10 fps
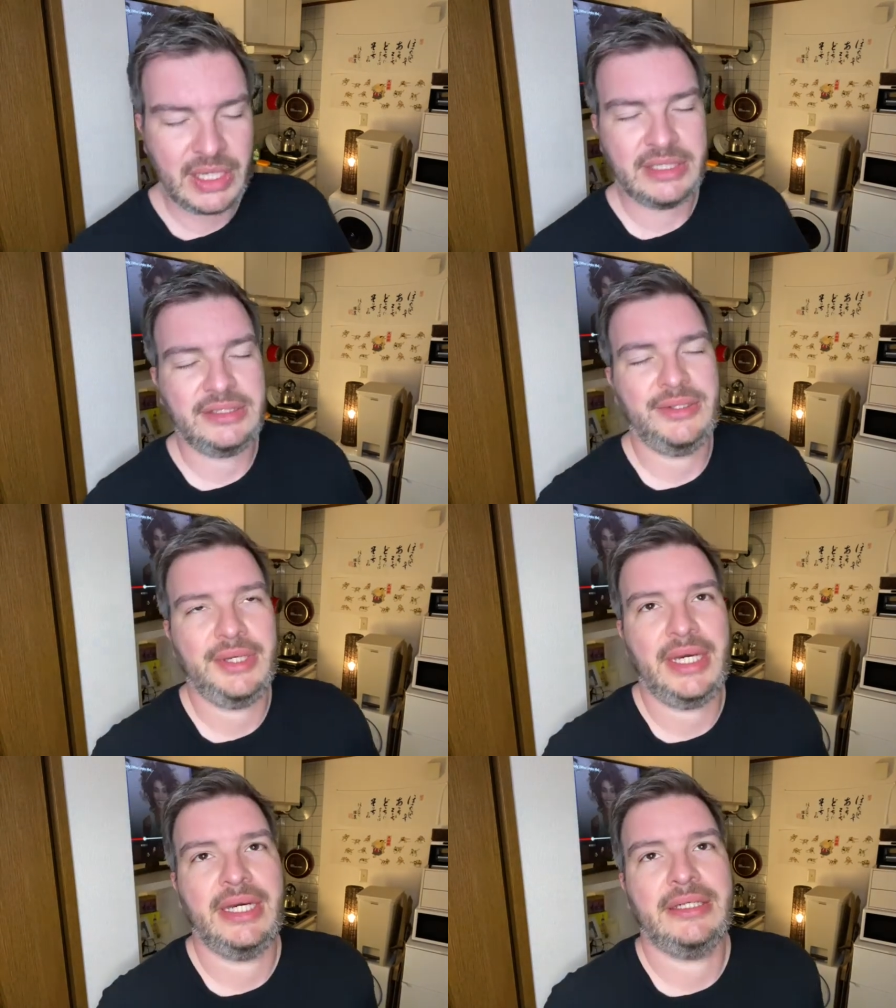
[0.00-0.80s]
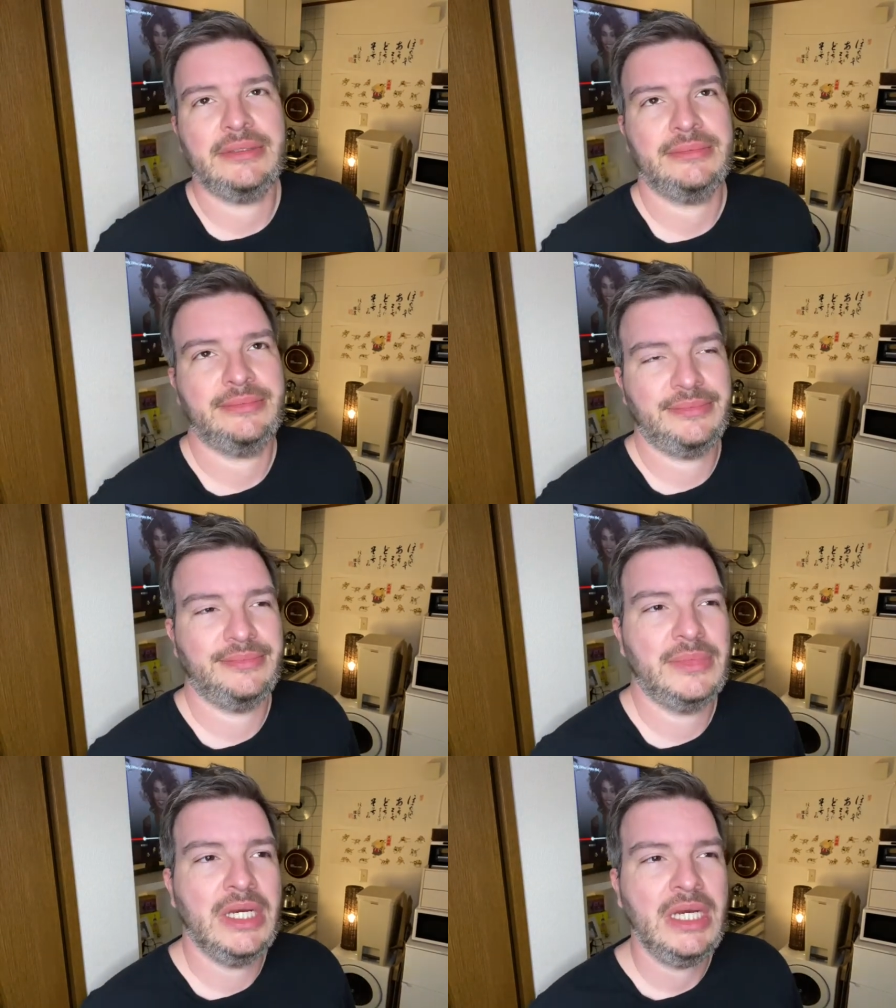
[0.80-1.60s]
So yeah, um,
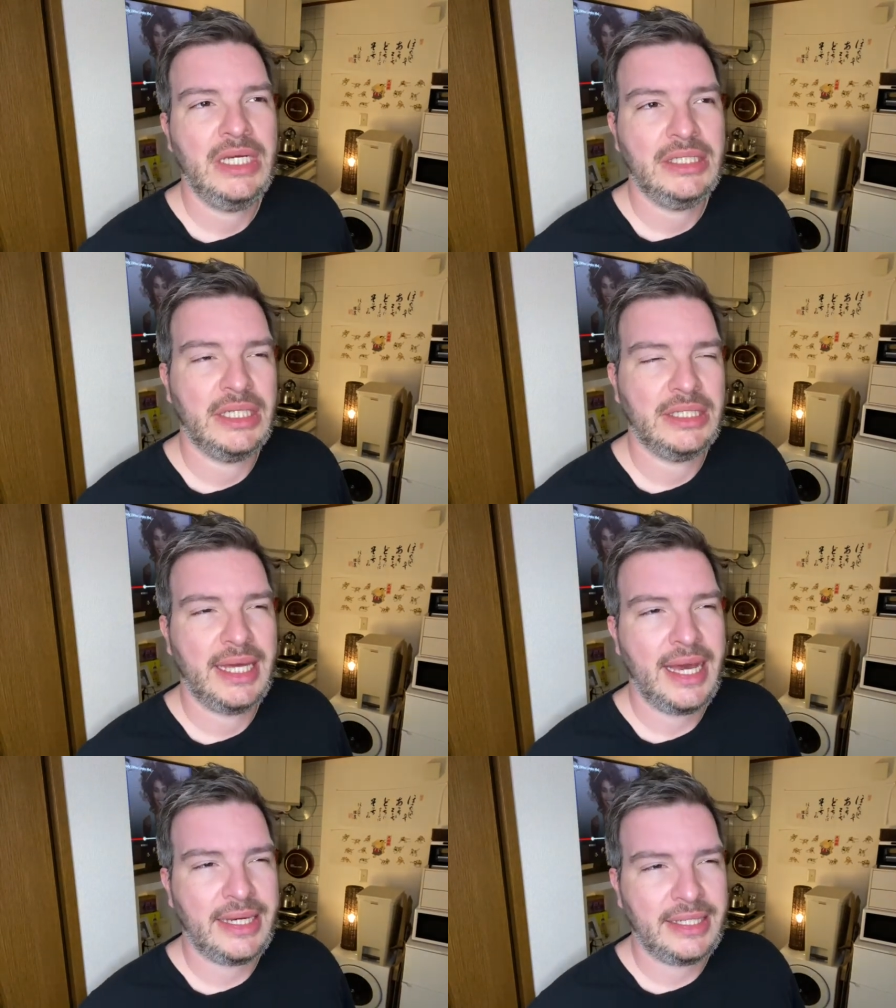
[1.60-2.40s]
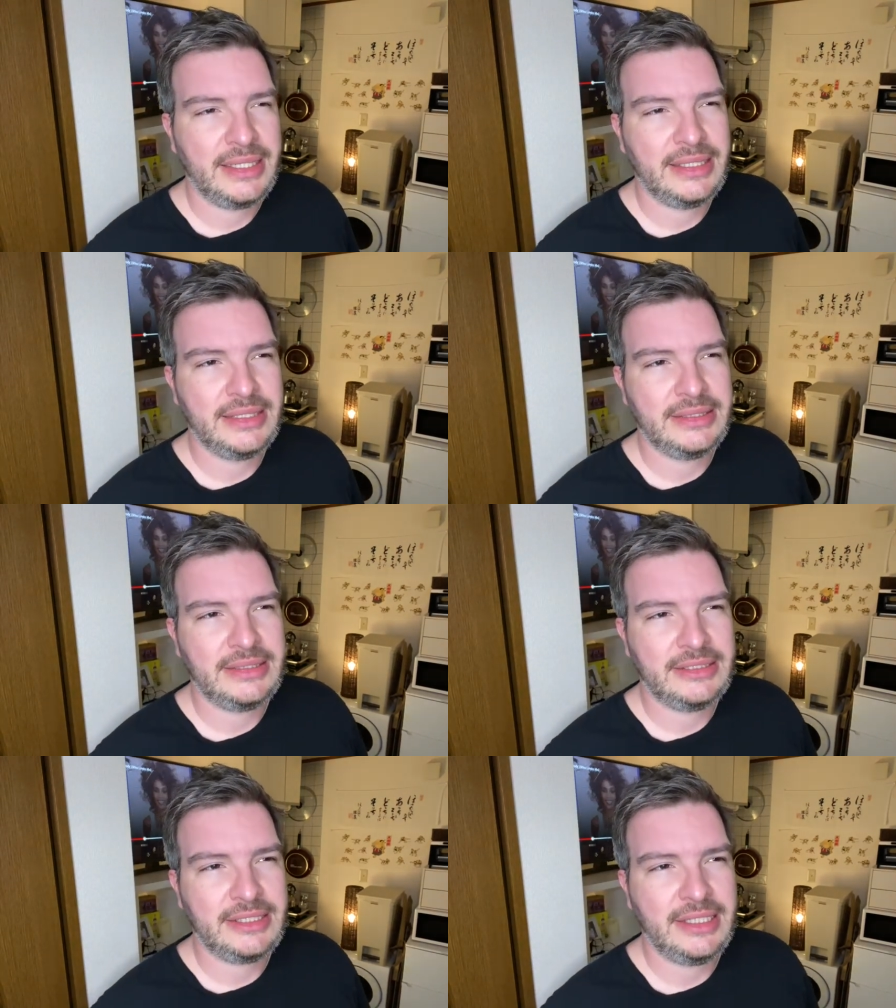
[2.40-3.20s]
that
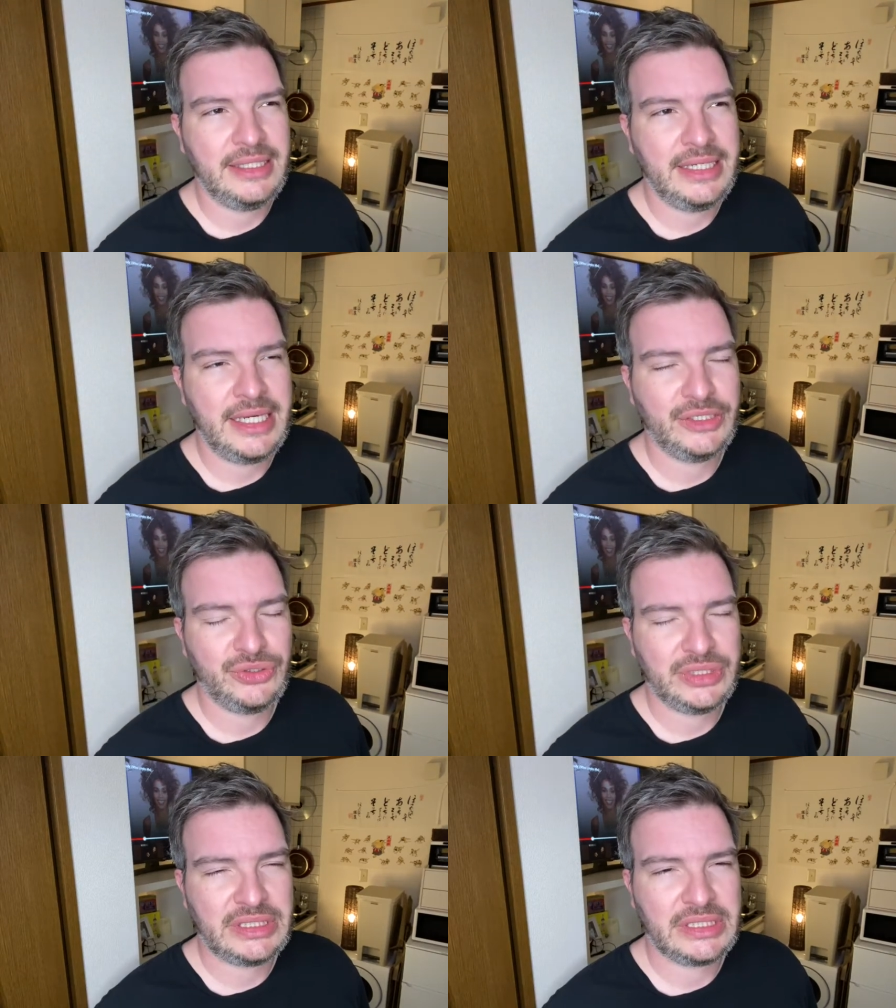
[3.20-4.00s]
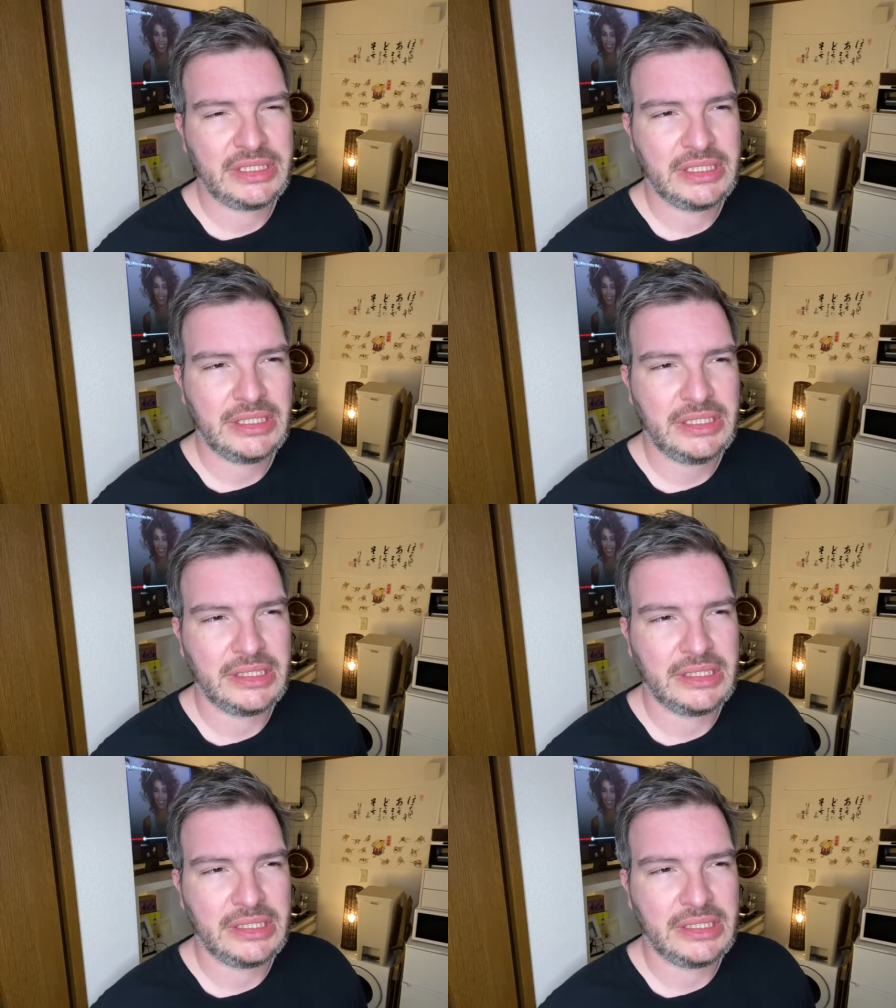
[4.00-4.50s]
is interesting.